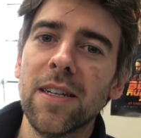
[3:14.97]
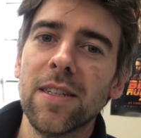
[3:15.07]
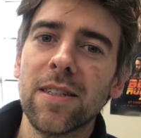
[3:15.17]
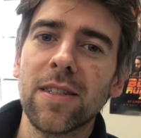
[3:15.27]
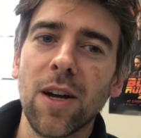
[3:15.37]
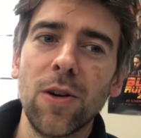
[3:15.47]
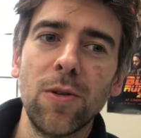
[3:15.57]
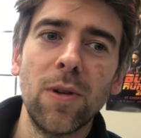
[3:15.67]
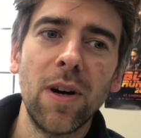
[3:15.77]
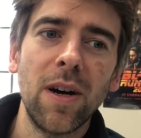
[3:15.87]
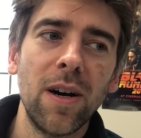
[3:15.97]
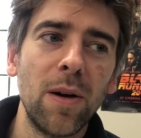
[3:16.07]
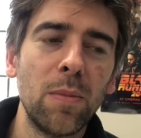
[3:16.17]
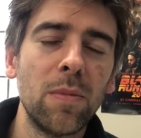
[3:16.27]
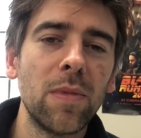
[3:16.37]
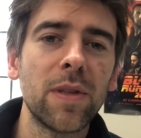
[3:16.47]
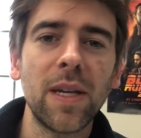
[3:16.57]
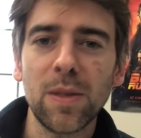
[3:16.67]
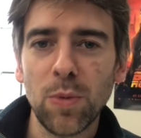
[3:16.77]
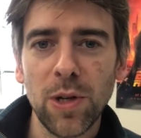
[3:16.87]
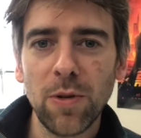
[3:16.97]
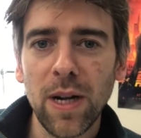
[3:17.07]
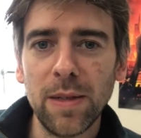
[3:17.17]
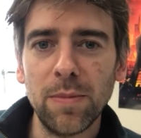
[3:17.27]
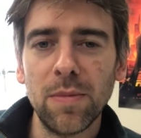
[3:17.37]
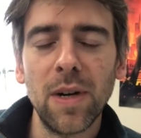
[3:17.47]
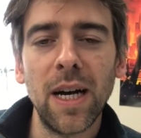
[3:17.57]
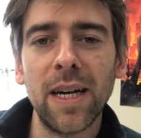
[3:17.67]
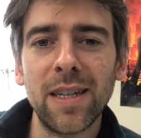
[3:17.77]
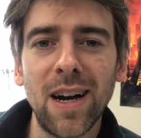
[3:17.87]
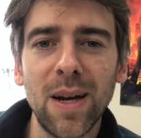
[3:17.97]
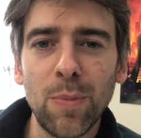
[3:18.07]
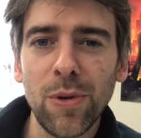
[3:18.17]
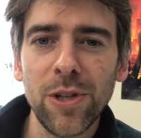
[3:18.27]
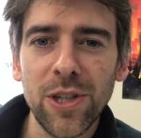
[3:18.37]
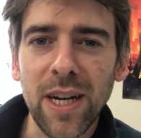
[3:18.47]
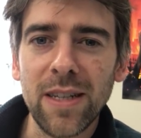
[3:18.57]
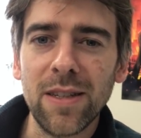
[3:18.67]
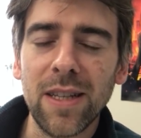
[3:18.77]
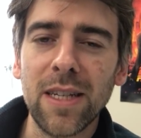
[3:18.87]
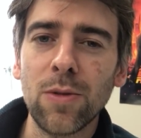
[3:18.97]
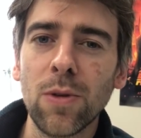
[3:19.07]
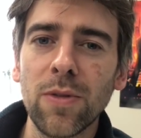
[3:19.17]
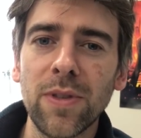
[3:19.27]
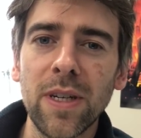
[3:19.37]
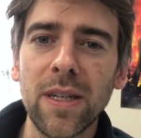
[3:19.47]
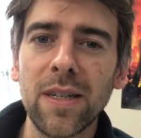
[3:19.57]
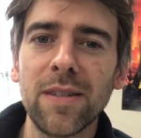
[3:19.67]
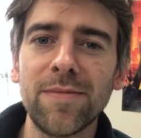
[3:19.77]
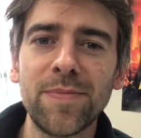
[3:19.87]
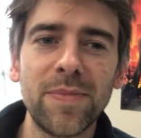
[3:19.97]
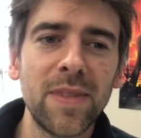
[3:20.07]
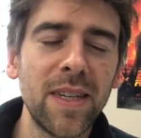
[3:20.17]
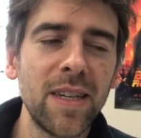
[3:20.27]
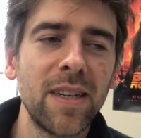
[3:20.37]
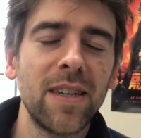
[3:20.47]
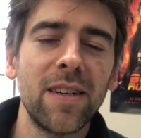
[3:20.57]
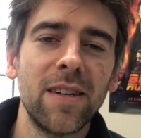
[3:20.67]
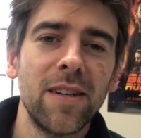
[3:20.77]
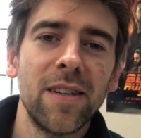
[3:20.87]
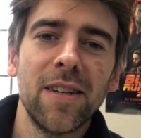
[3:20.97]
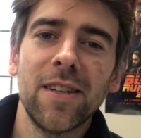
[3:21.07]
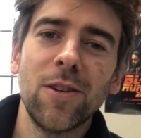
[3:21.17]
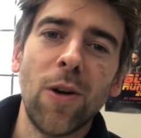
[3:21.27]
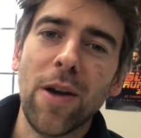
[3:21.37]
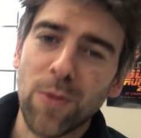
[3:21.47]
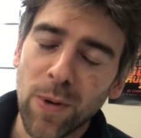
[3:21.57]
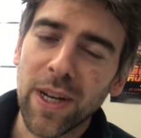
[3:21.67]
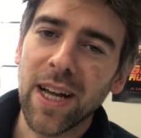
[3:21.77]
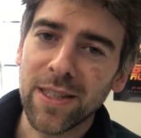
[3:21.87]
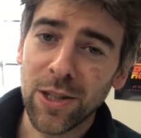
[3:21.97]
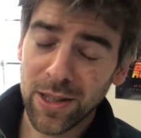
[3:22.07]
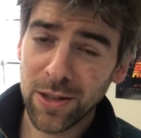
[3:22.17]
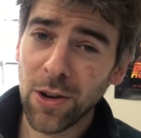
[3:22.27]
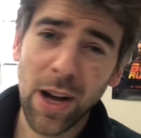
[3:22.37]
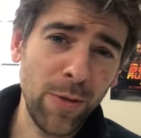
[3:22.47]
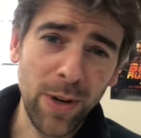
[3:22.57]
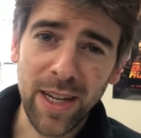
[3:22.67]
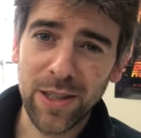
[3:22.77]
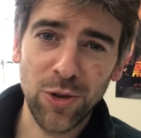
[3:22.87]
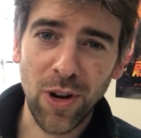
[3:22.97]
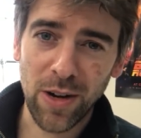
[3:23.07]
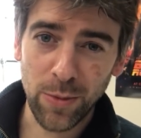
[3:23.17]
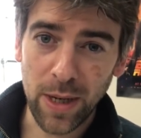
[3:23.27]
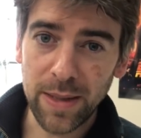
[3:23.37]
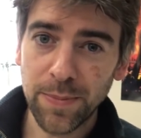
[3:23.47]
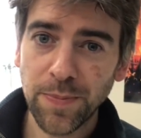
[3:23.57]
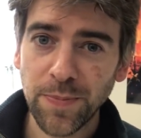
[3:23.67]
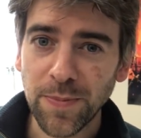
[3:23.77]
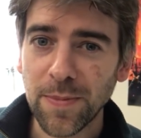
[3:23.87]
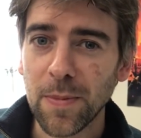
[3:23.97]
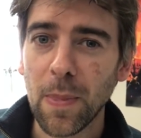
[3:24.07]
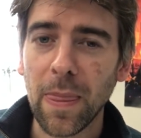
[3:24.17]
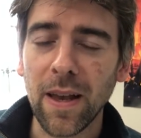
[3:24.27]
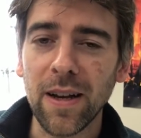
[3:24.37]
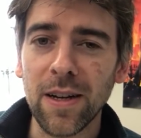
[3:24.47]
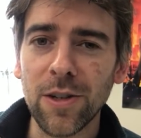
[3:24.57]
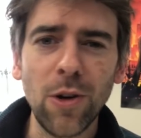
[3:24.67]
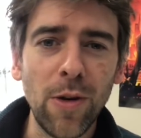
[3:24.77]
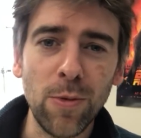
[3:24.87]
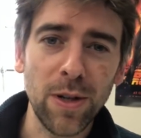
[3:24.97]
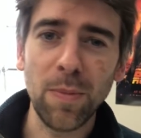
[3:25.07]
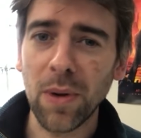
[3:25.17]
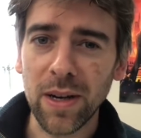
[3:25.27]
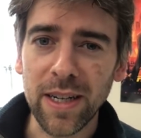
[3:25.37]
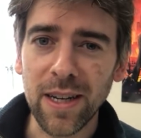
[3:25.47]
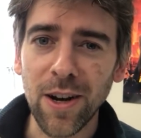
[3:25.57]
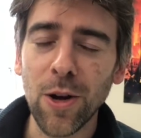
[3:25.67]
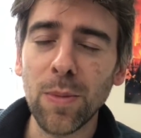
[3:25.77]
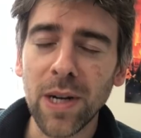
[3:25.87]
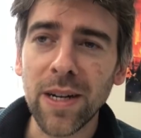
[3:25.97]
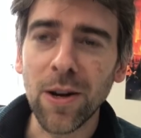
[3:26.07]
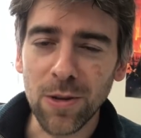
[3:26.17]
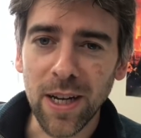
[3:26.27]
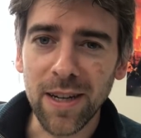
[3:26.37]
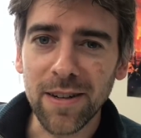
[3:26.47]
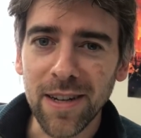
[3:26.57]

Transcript: So that's pretty great, and I appreciate that there's all of the. Not everyone has a driveway. Not everyone can plug in at home, and I know that.